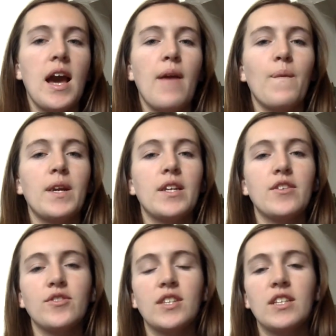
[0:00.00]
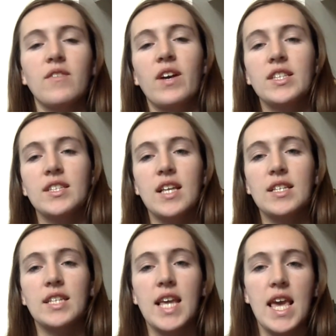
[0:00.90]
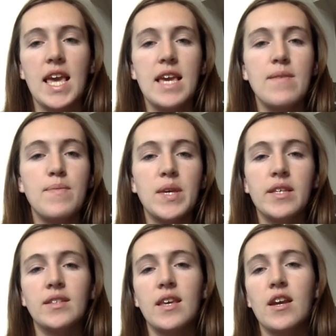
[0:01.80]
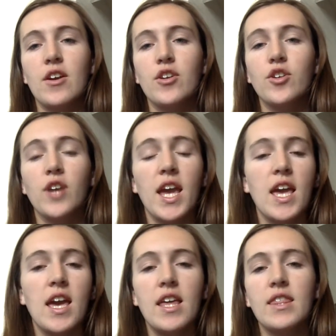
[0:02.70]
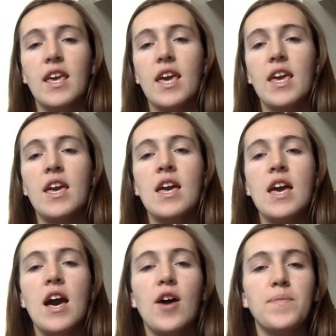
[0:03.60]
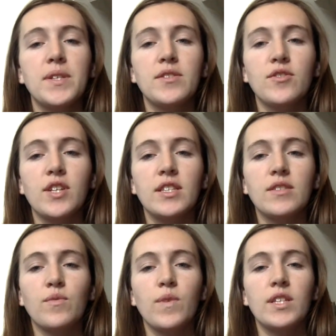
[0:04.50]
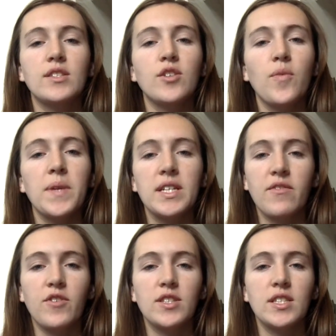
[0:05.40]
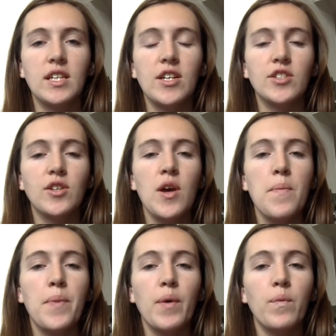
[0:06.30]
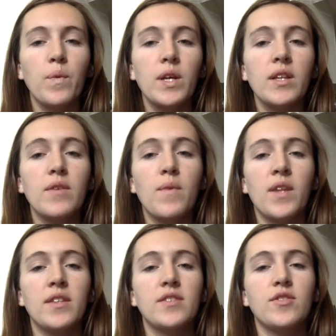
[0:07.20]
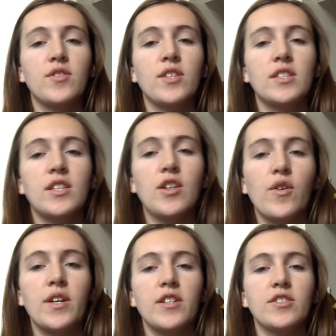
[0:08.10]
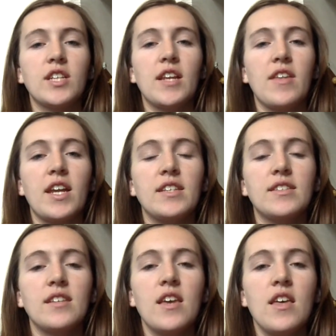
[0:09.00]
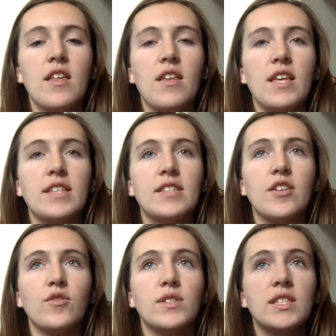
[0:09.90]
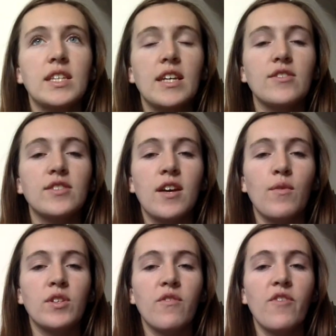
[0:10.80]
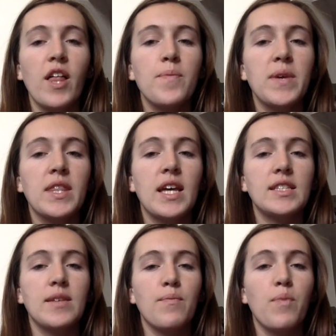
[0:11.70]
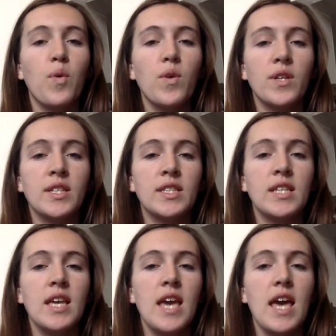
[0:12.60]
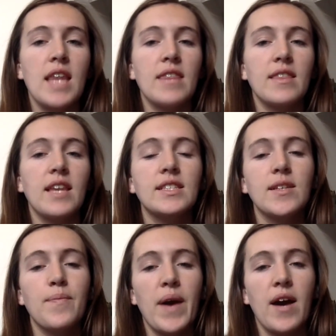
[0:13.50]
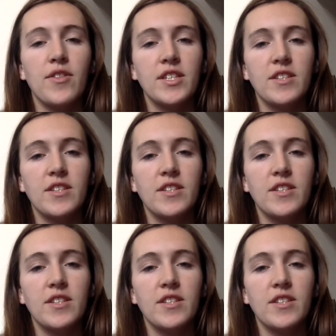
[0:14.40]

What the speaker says: I want to use the devices as an aid because they are great and they help the students with so many different skills, but really want the students to know and understand that it's those skills that we're developing that's important and less about the